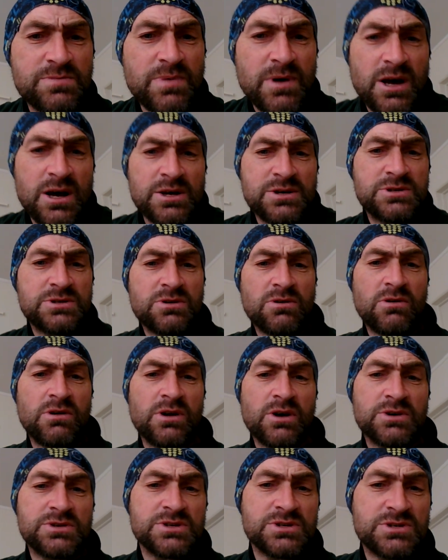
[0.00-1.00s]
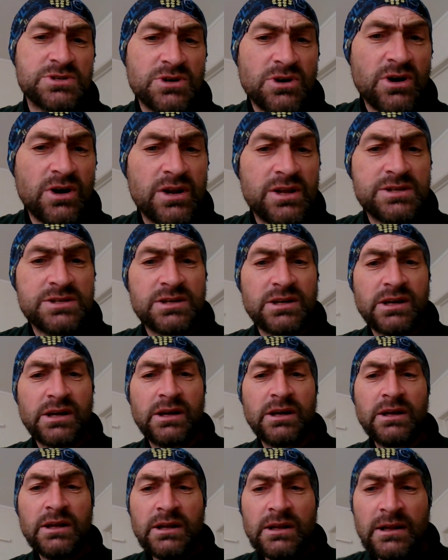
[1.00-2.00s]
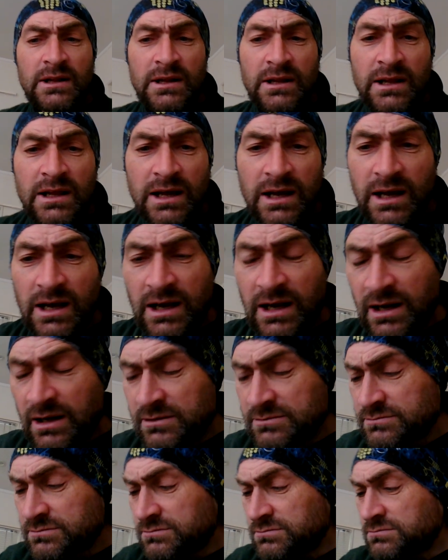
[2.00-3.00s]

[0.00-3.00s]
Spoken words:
pastor in our society today. It